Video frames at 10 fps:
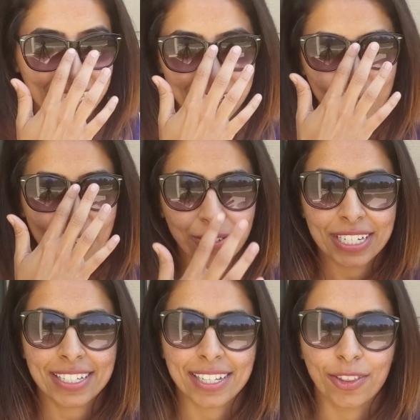any
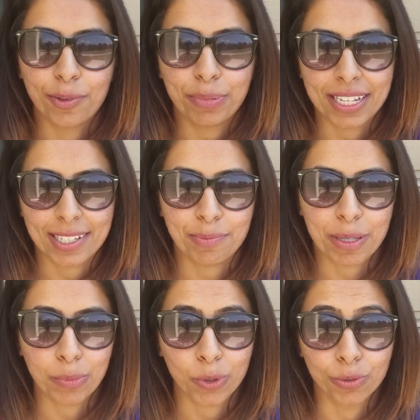surrounding southern places,
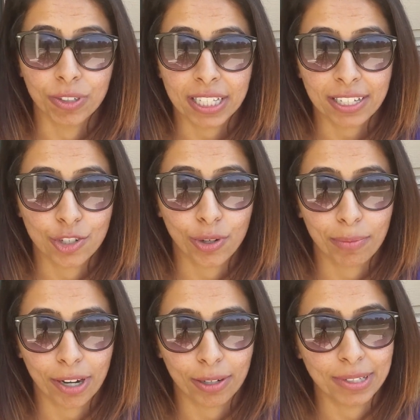people who really
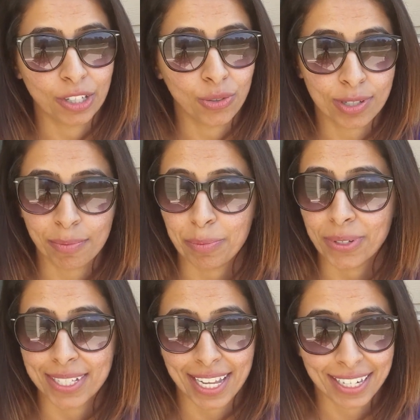enjoy barbecue. Some
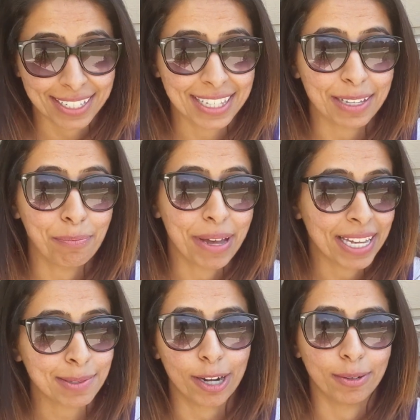people say it is the
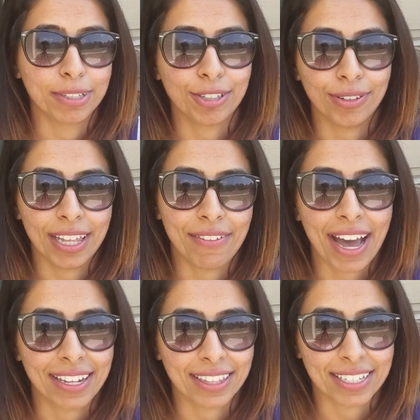best barbecue they've
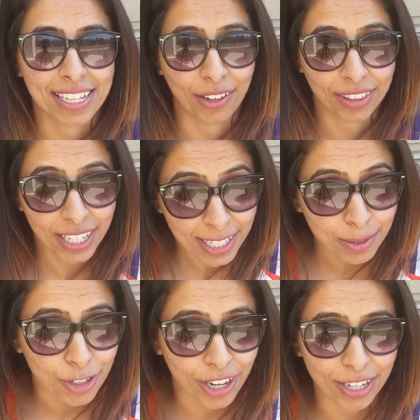had in the
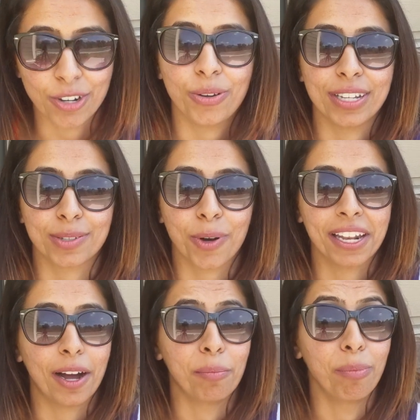Southeast, which I know is
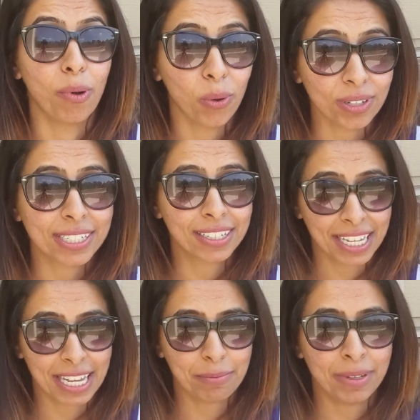quite a bold
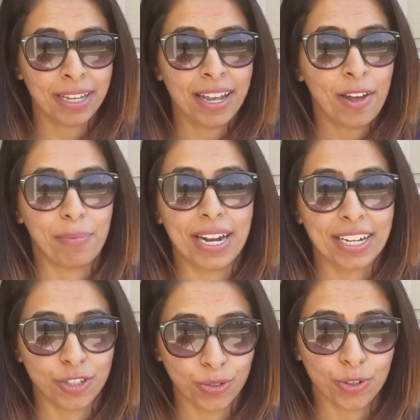claim, but
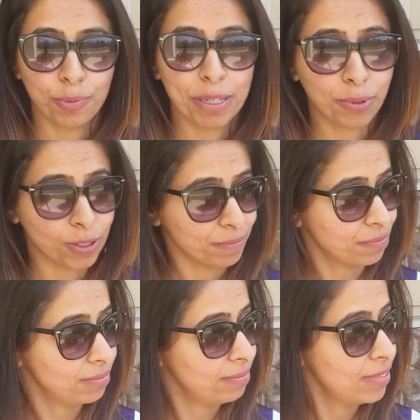I do know people,